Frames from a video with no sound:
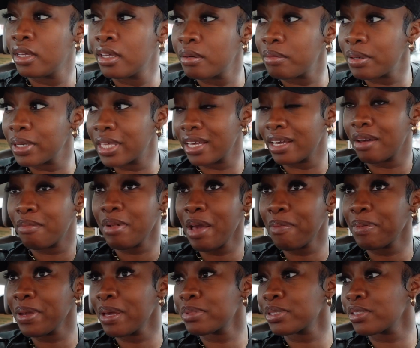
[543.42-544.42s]
But yeah, I'm
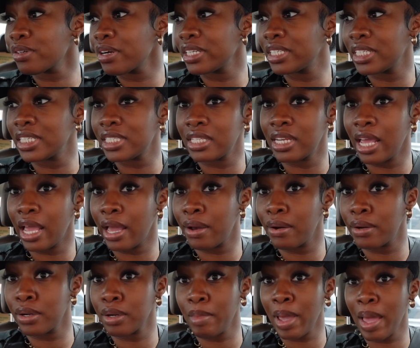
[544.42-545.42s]
happy I'm starting this
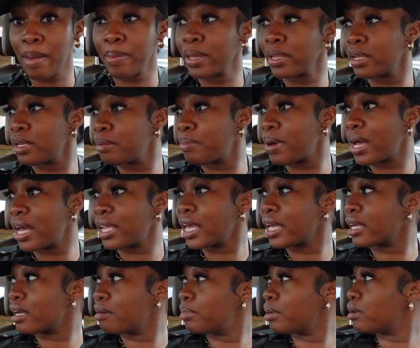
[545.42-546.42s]
now, and I'm happy I didn't buy
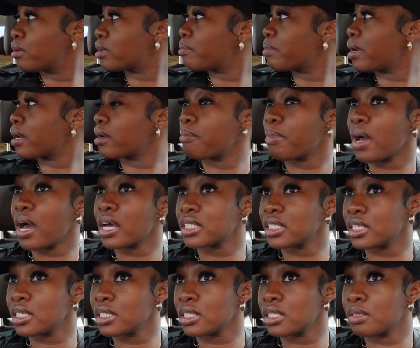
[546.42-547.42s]
like a bulk amount of
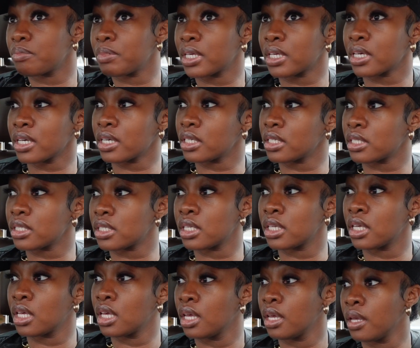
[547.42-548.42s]
boxes because
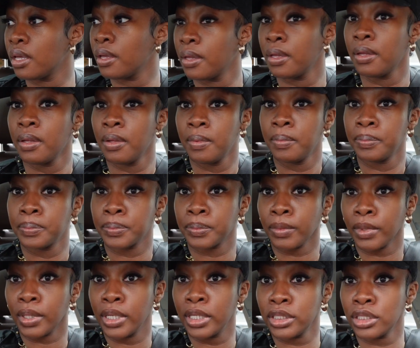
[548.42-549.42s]

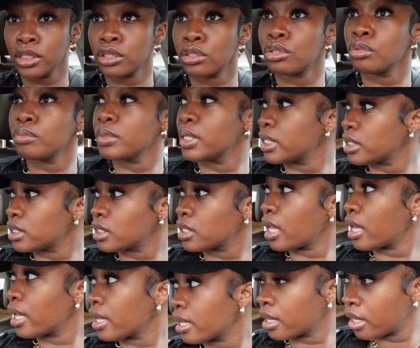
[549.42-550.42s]
it's just too much.
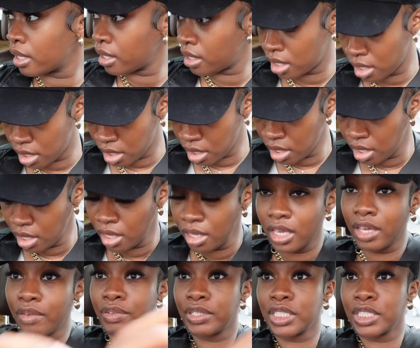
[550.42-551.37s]
Like, even